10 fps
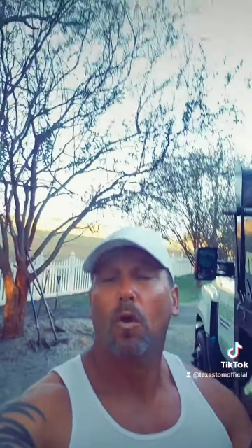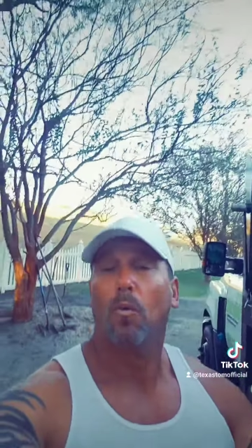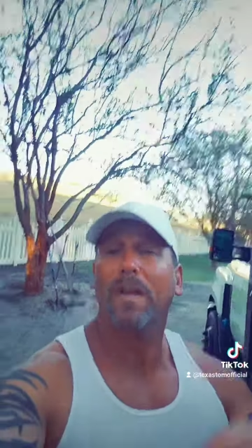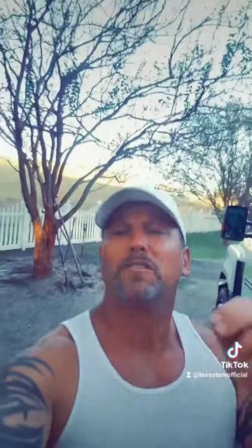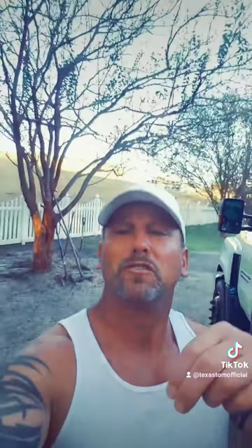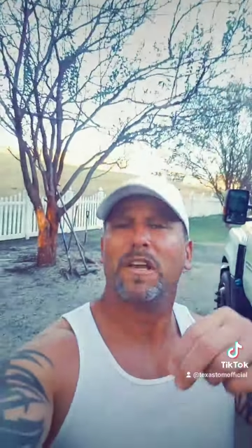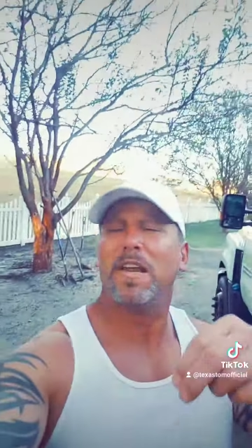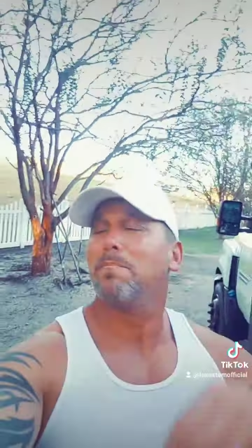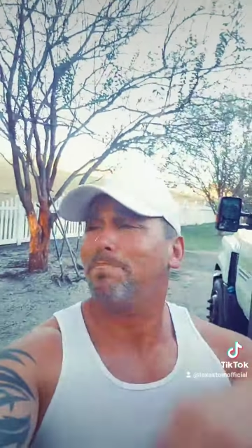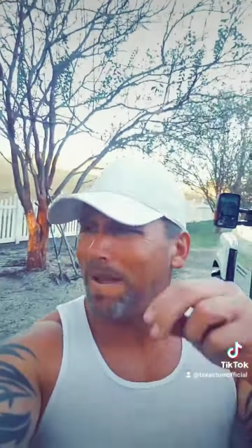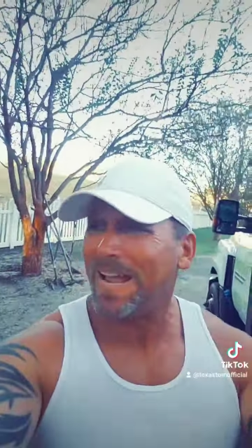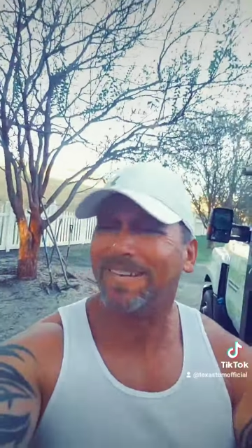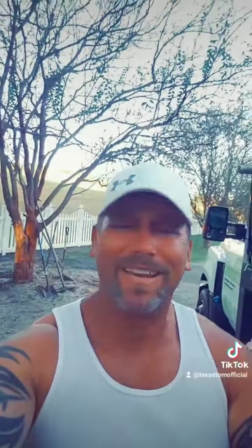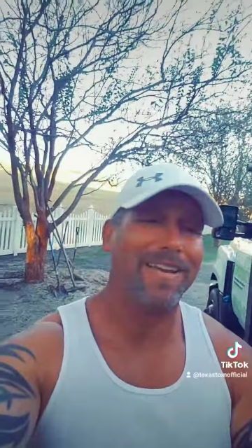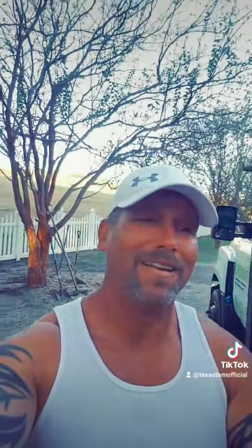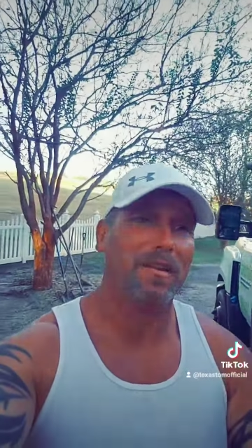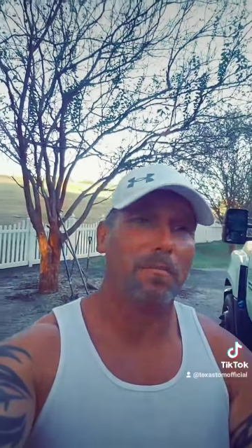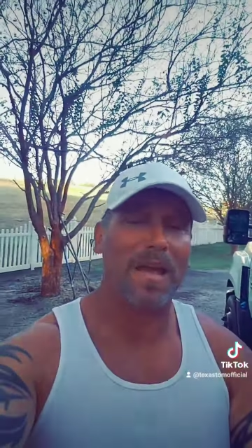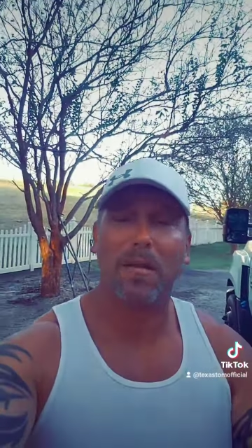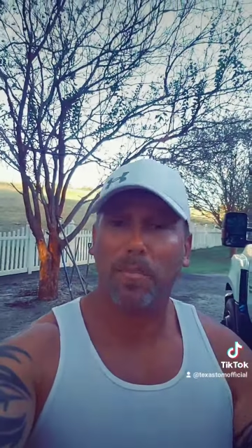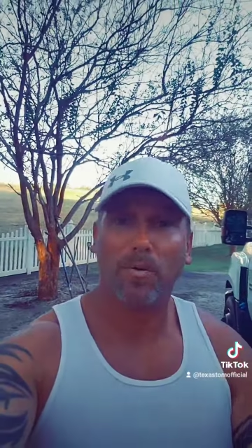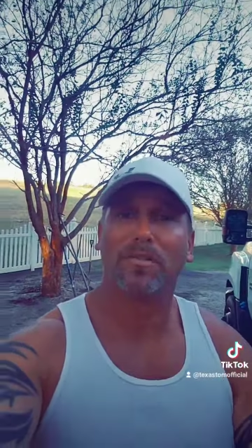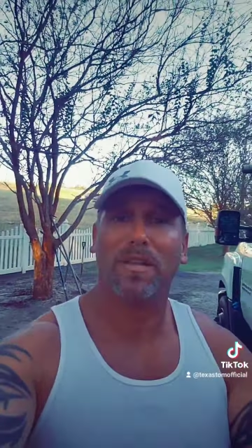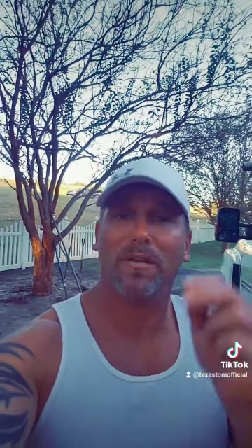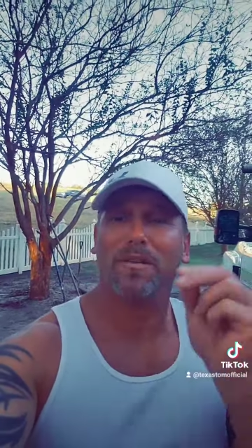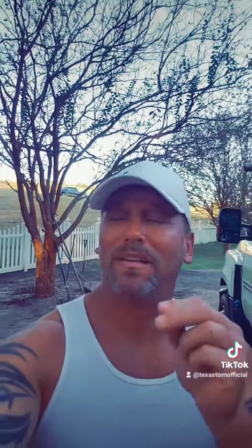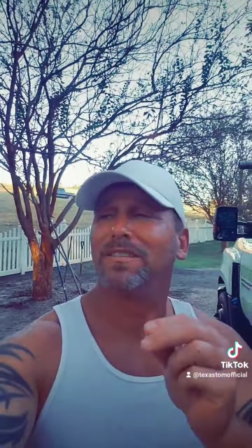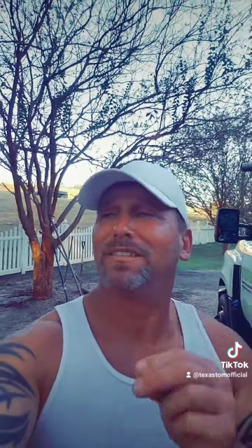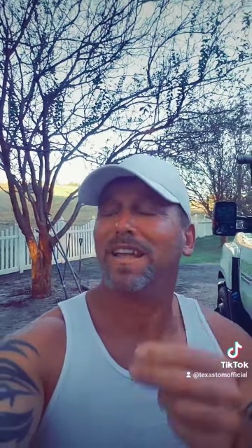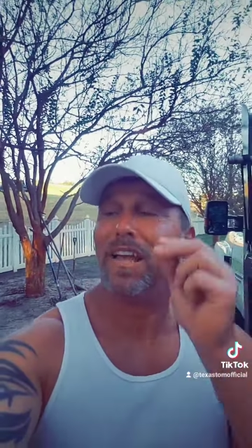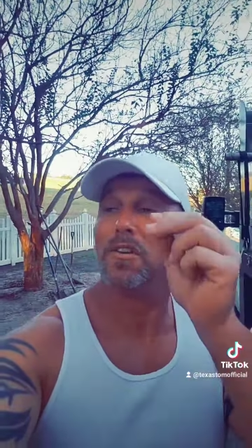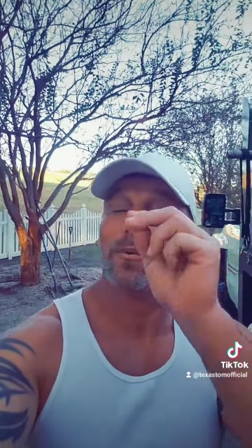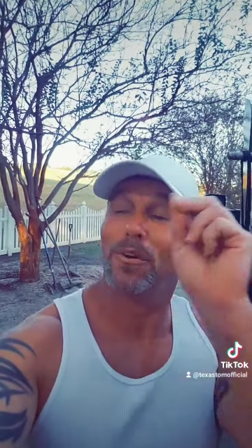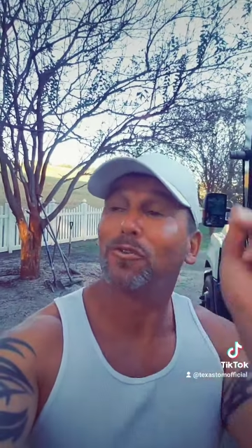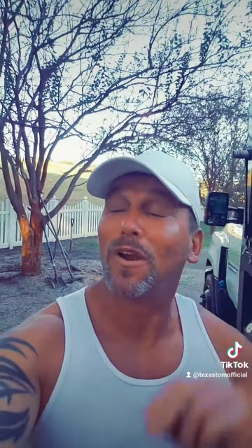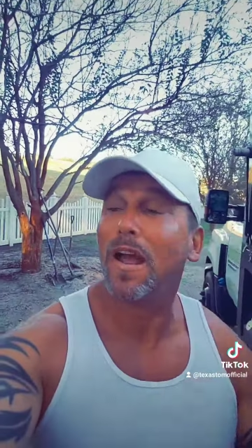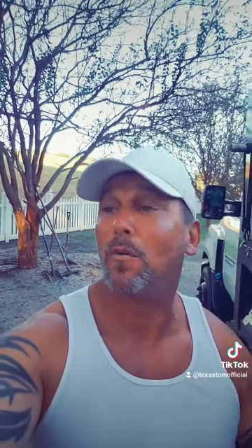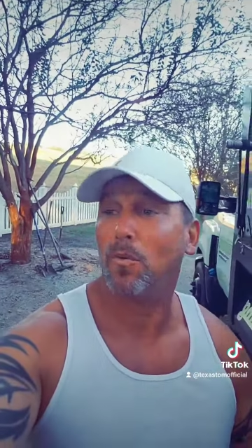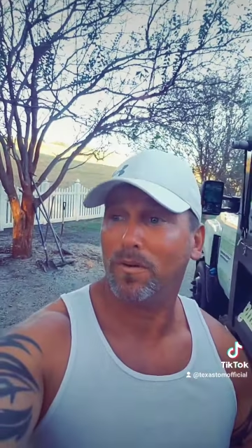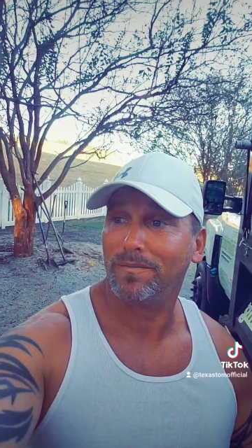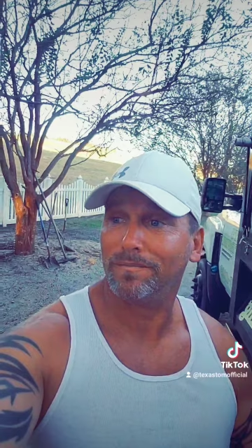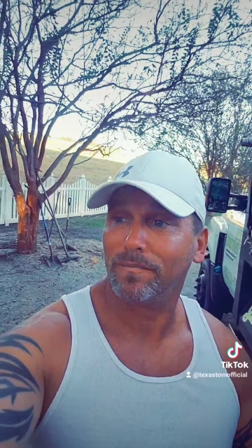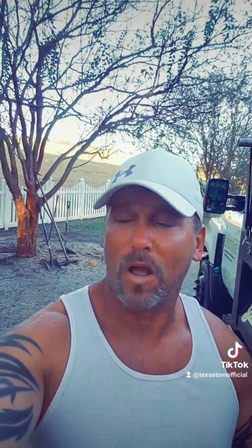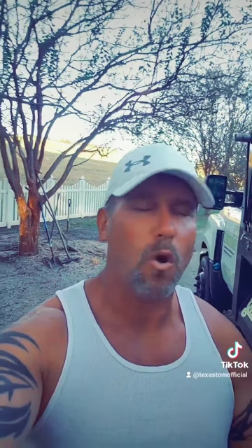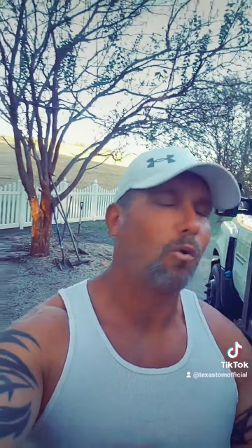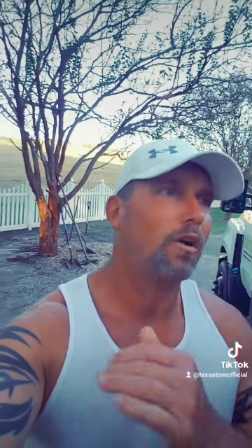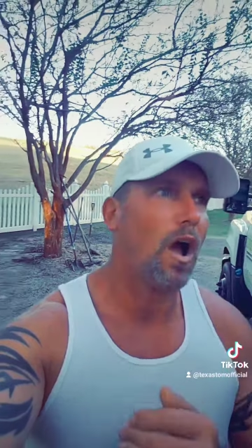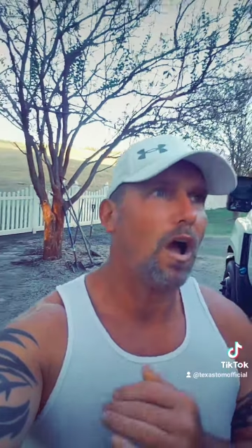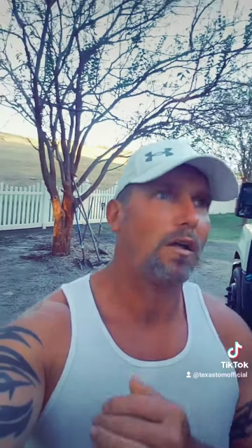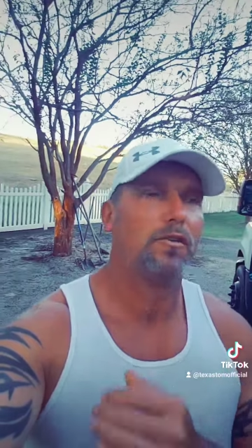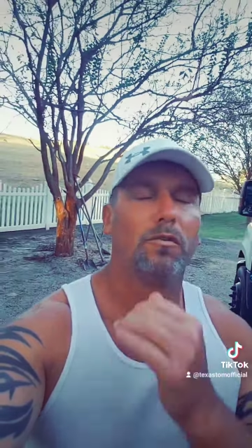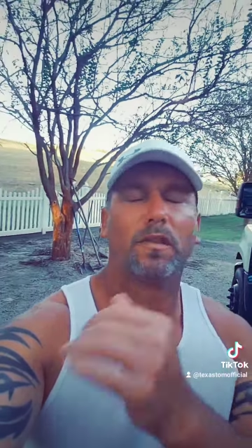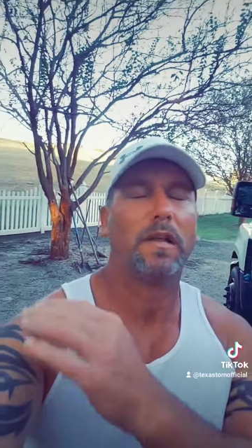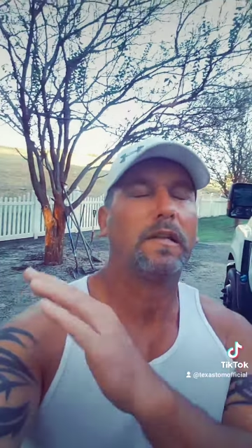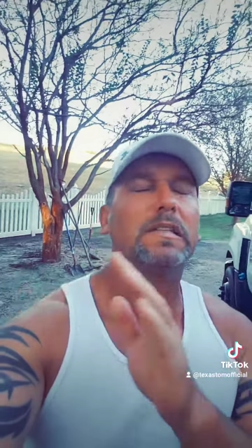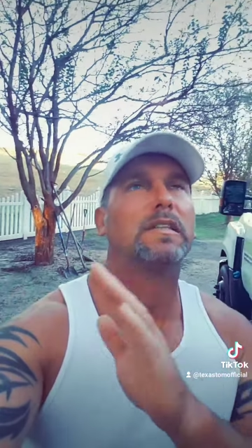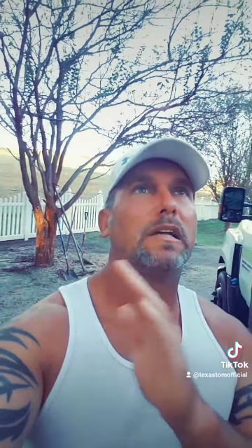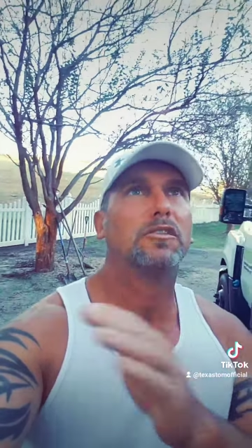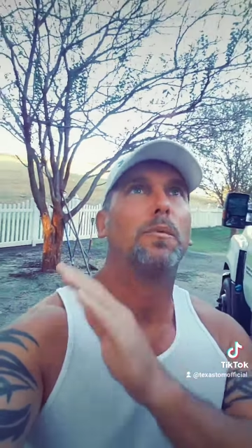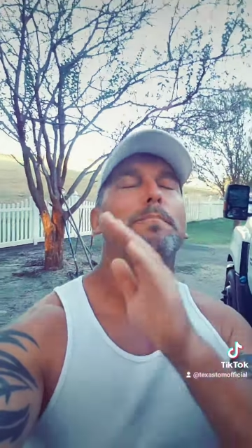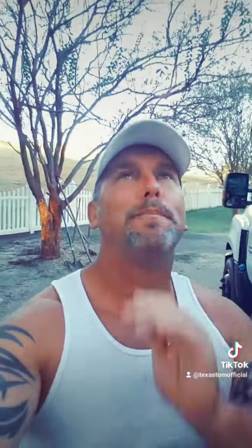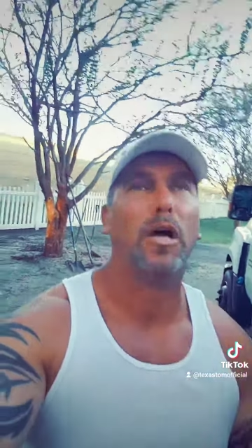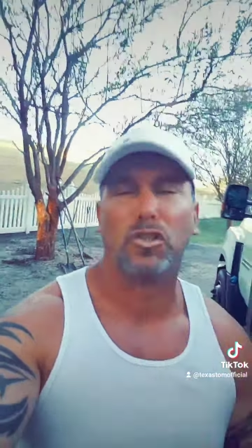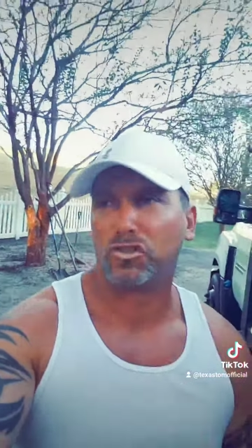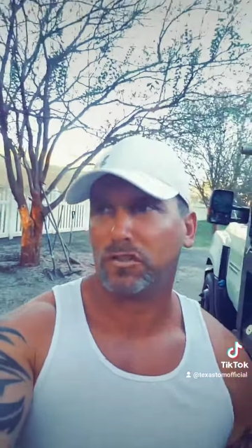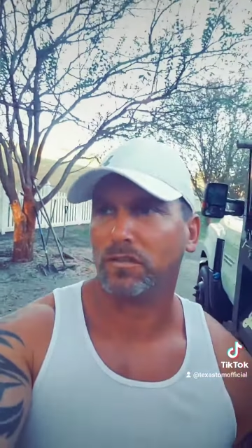Reaches her hand back down in the bag, pulls another one out, says, Dad, you want to try one? Oh, God, you'll think these things are busted.